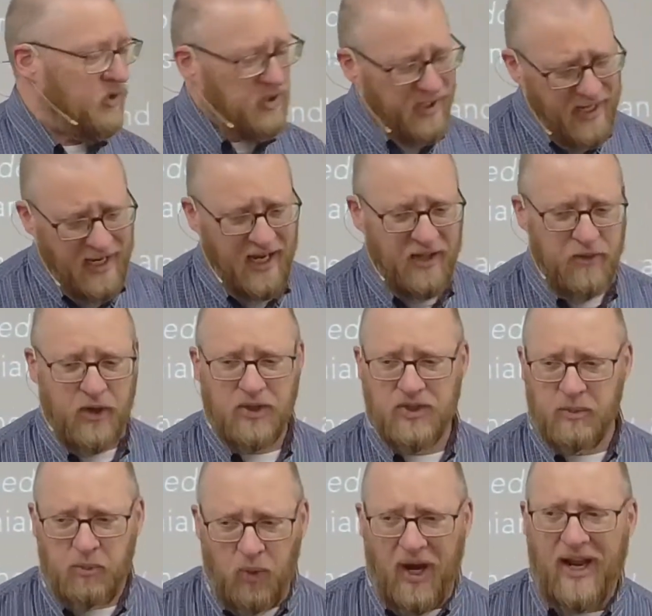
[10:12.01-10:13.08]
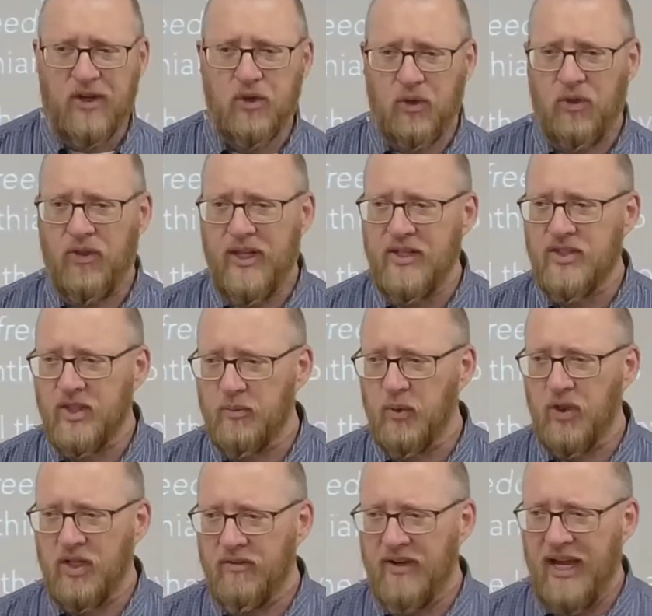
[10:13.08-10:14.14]
Yeah, there are some practical things in the book
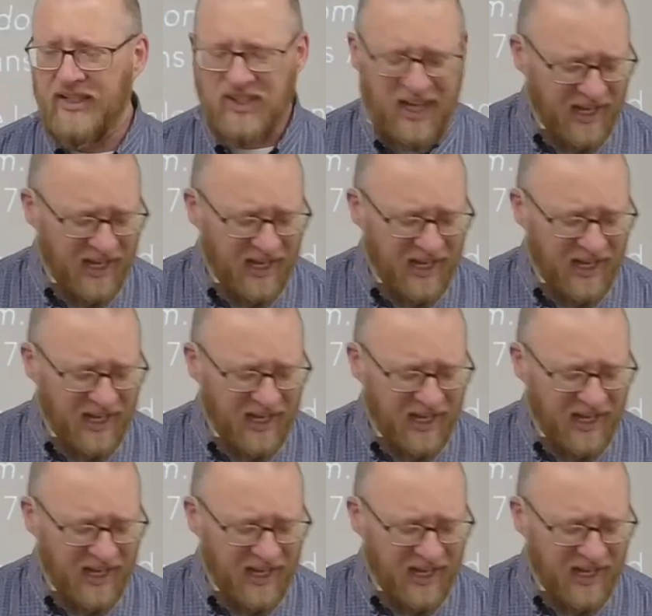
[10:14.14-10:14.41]
of Acts.